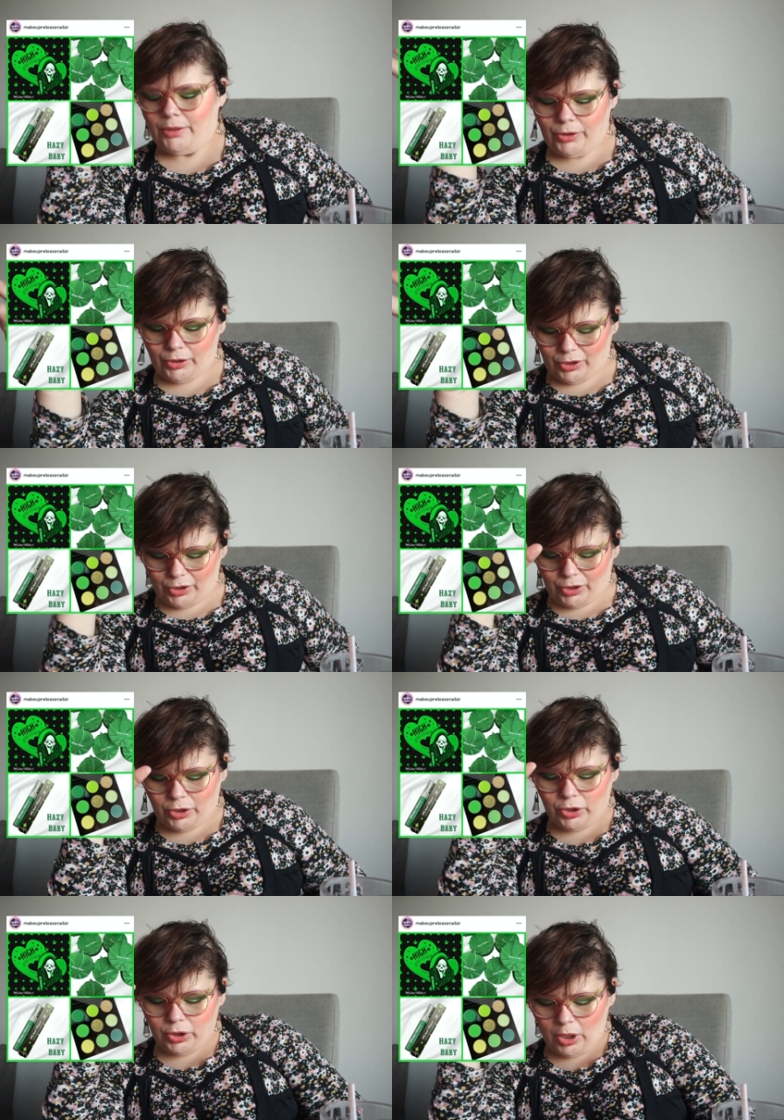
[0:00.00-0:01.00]

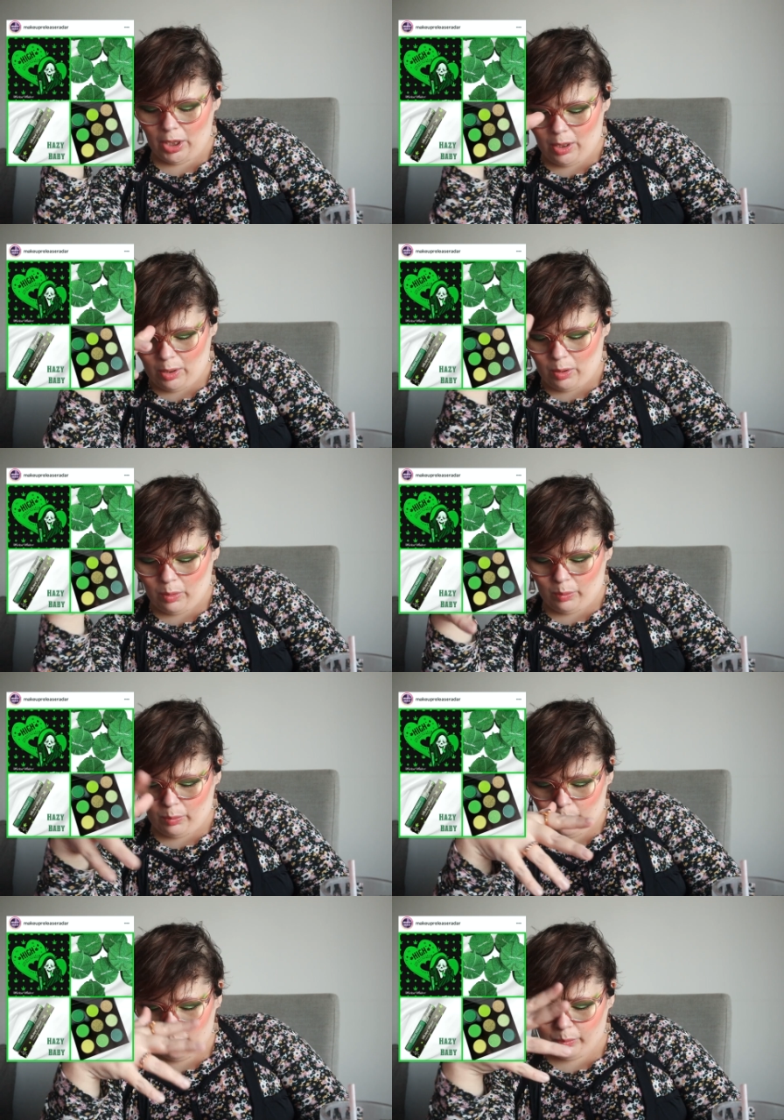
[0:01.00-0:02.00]

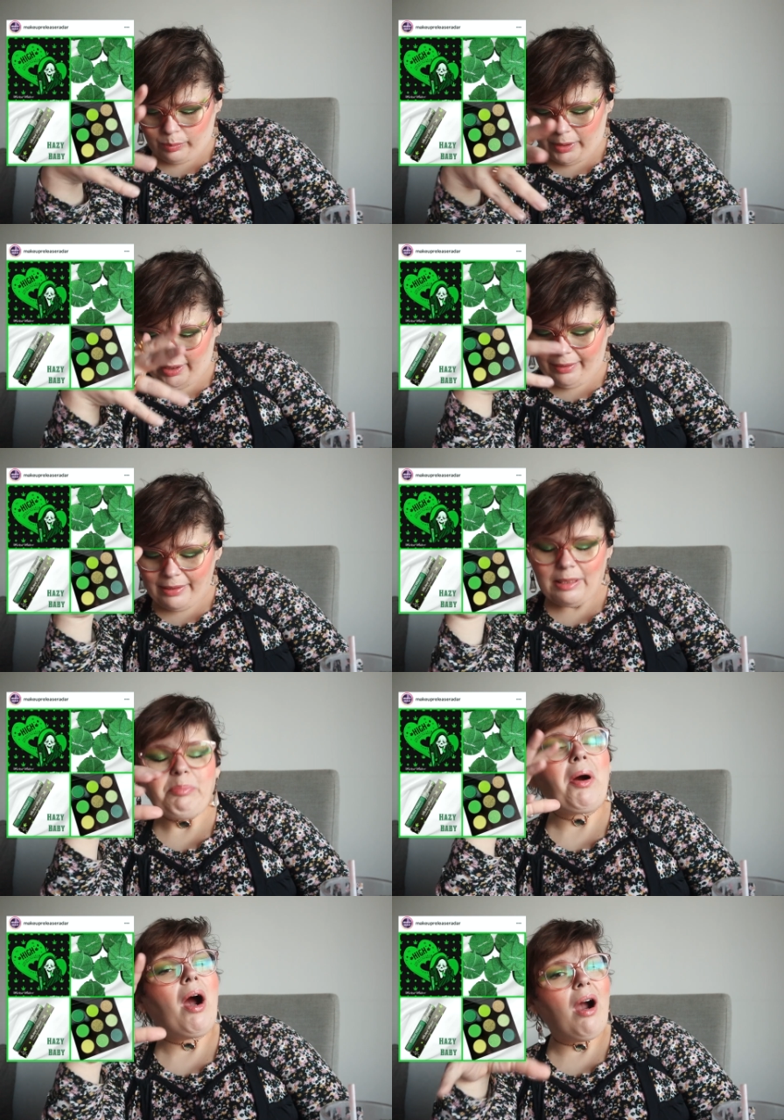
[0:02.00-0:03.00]
So, there is a
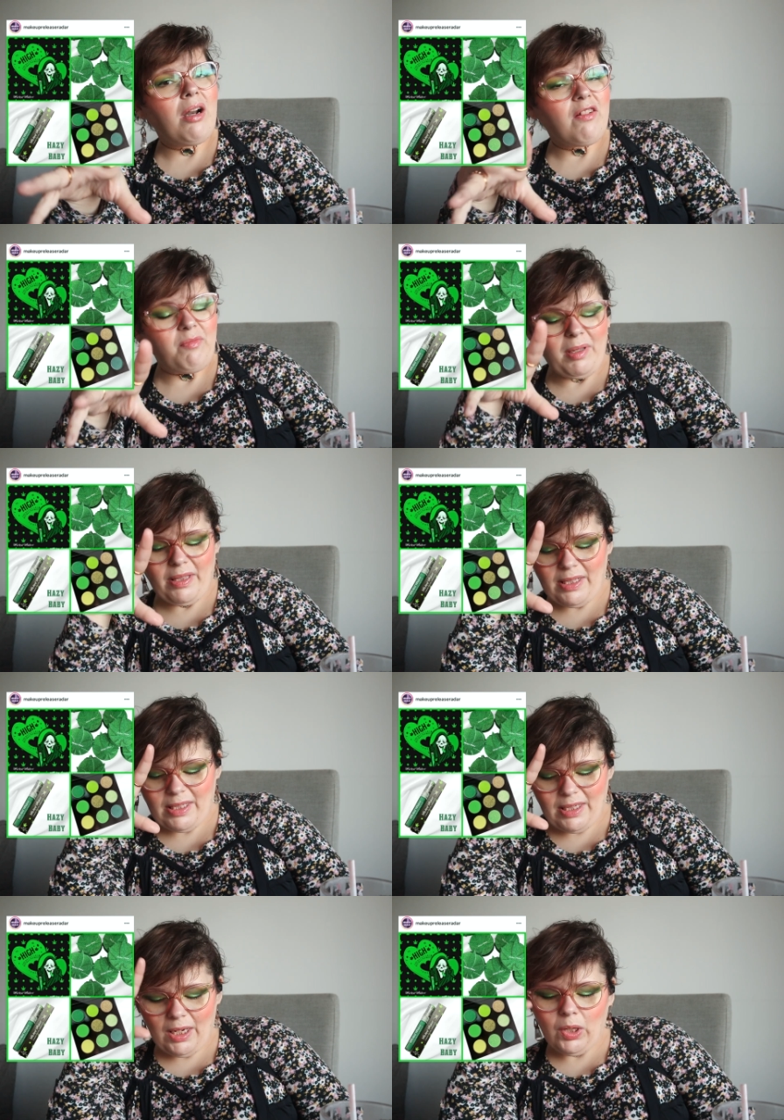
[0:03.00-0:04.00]
part of me that's
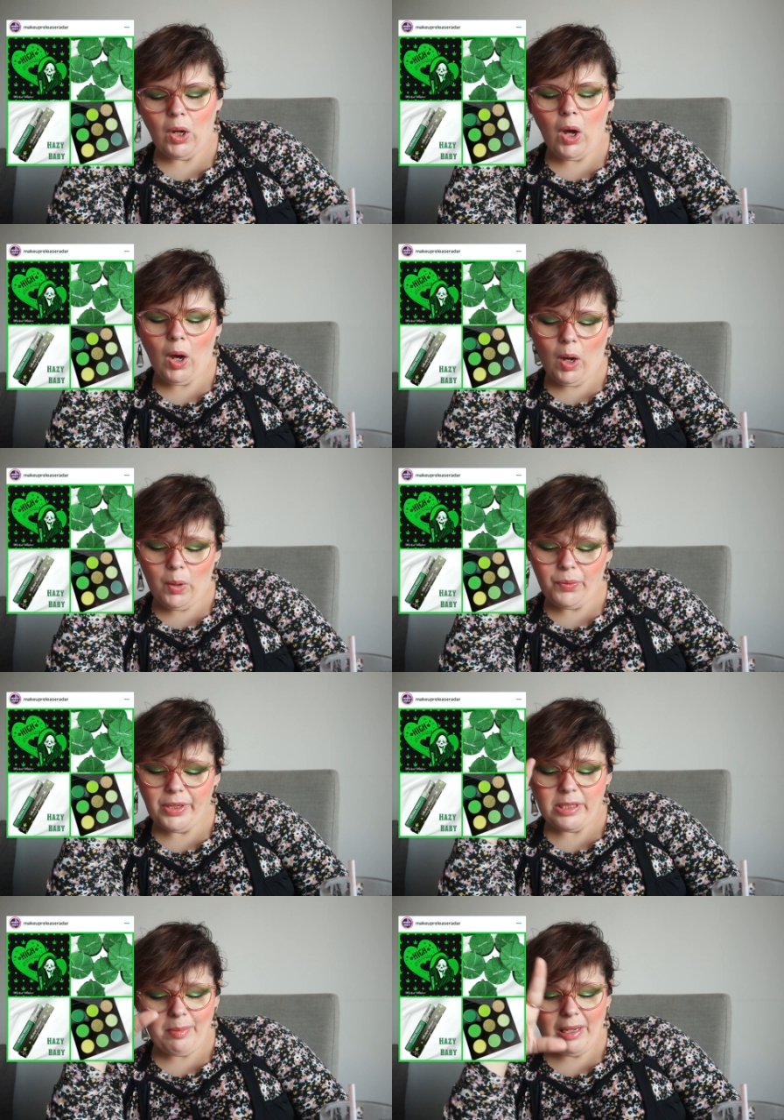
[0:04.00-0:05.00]
like, oh,
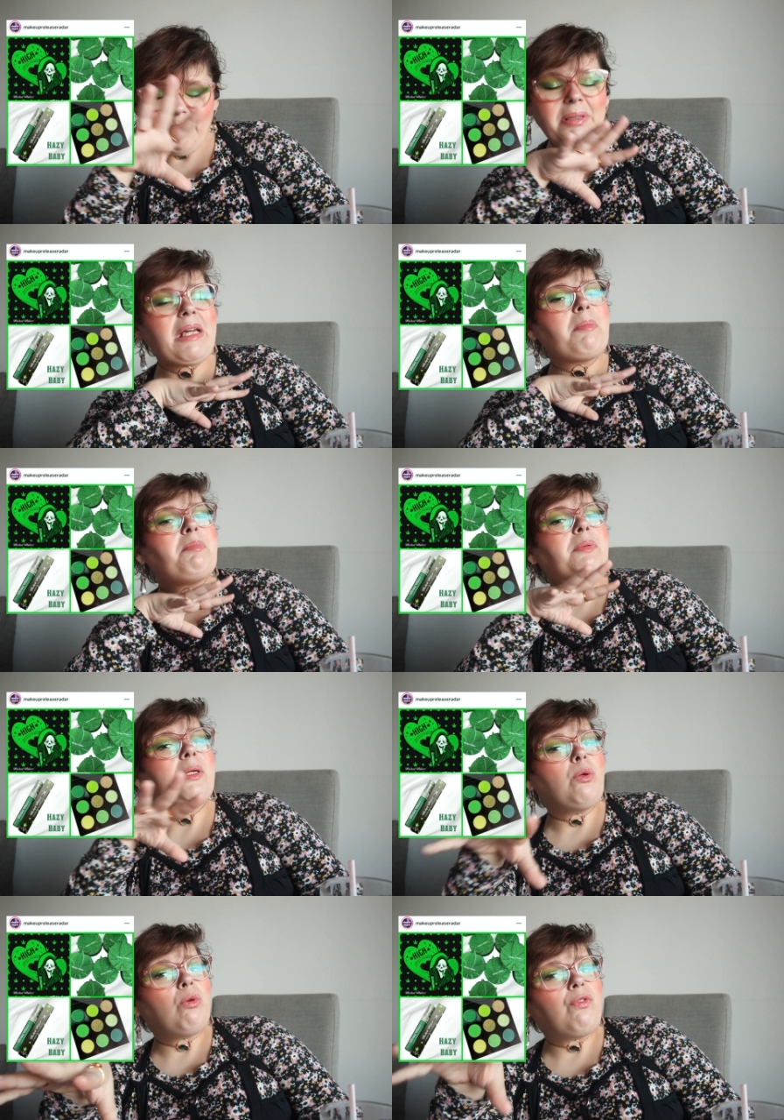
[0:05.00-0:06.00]
this might be a
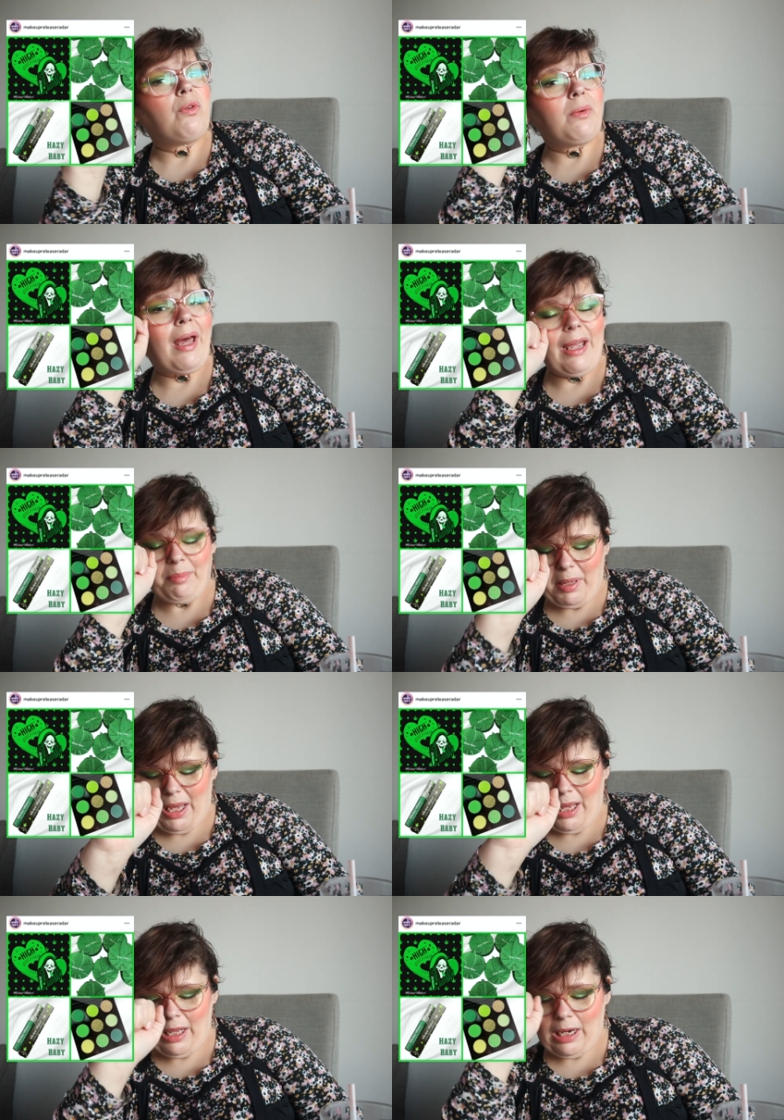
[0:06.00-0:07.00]
beautiful nine pan.